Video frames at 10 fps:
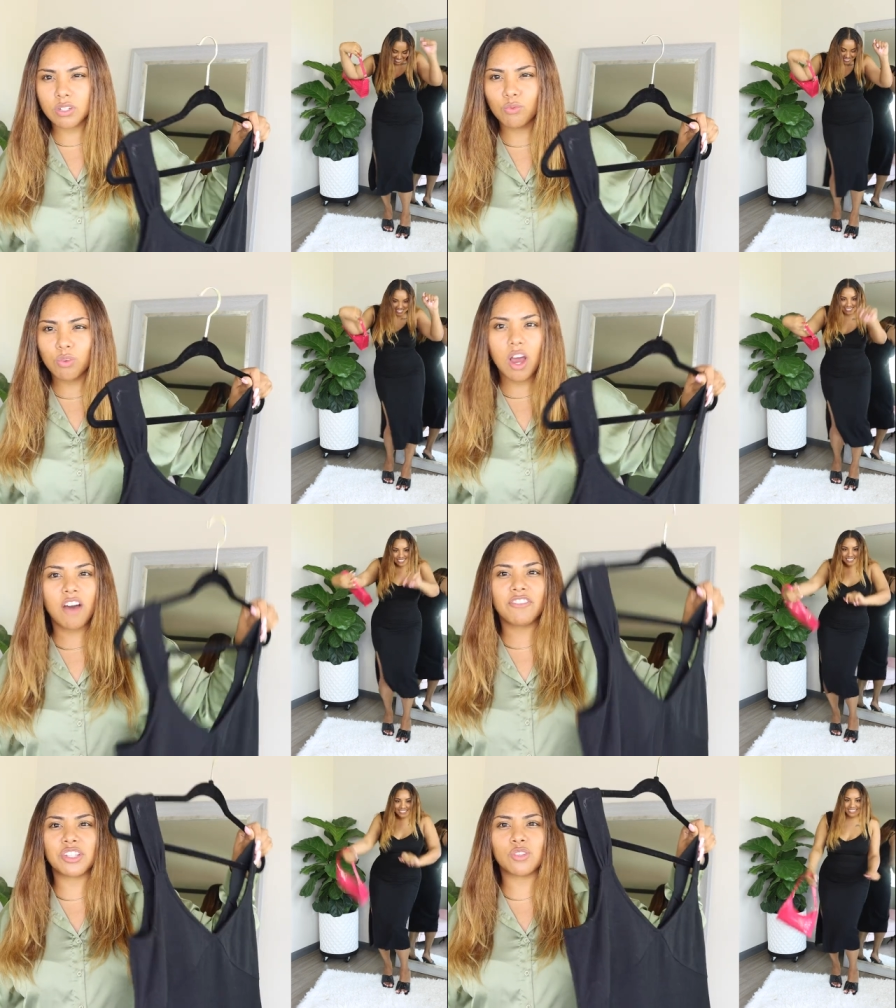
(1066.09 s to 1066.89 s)

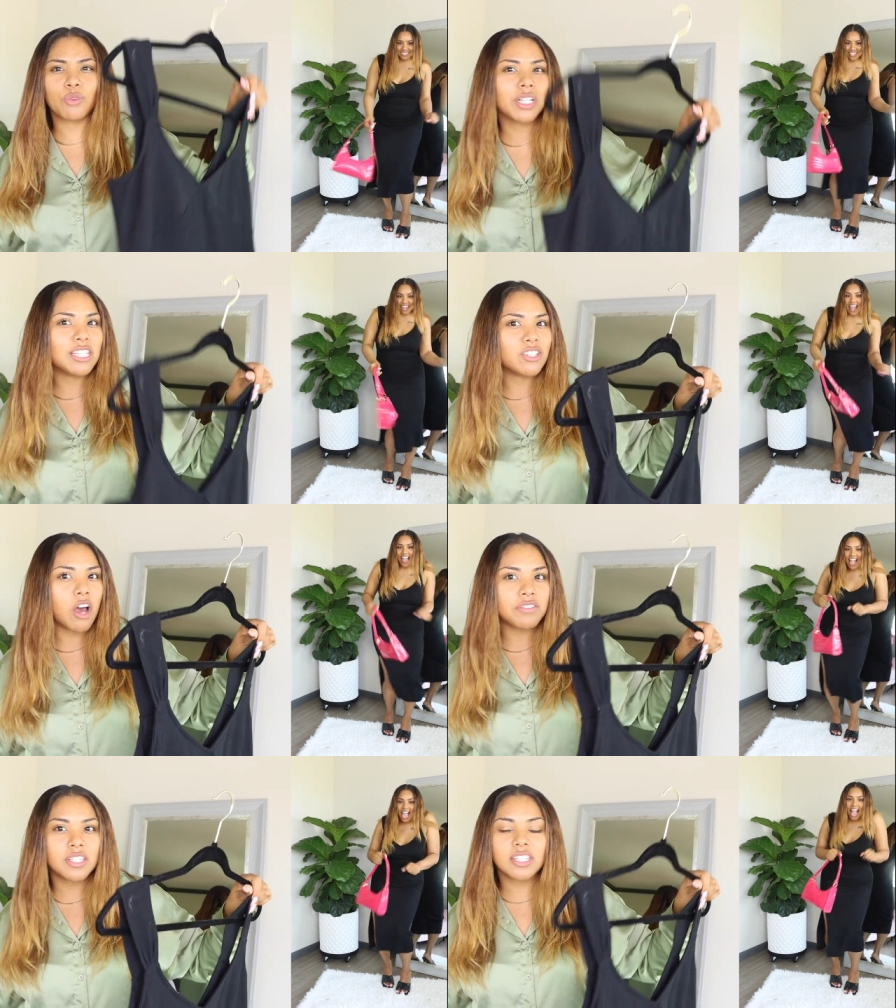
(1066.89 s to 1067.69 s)
rough. It's really
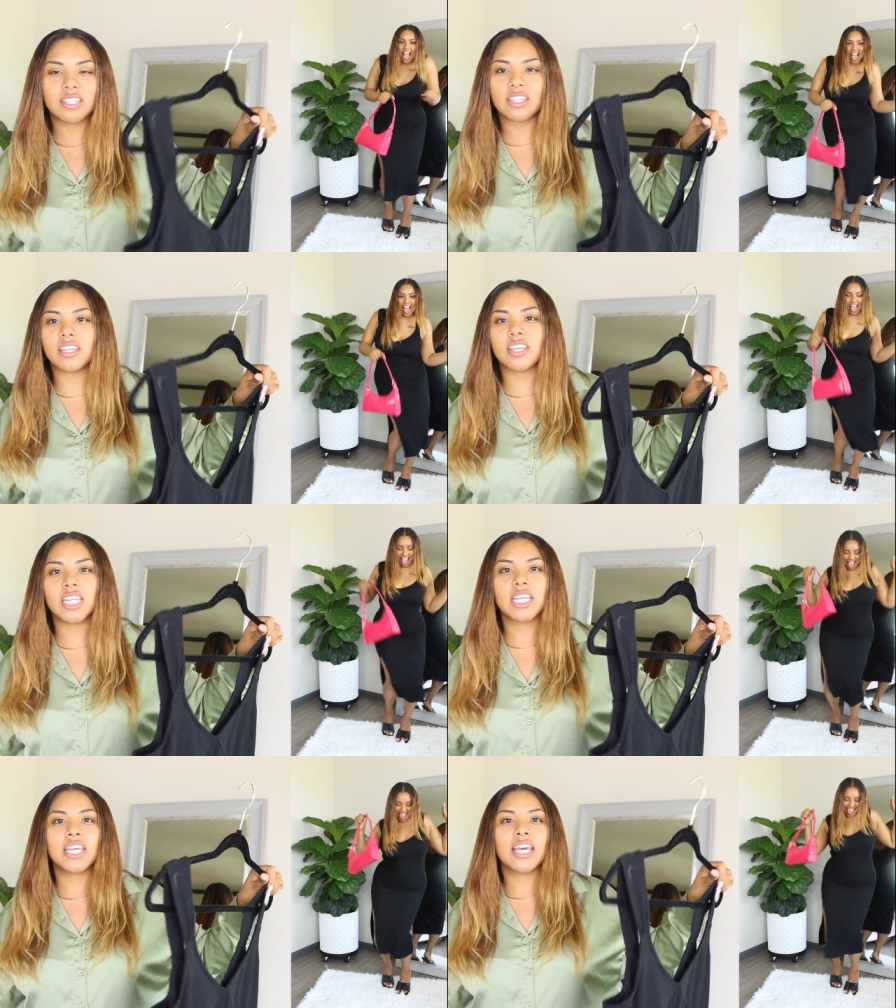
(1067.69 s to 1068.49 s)
soft to the skin.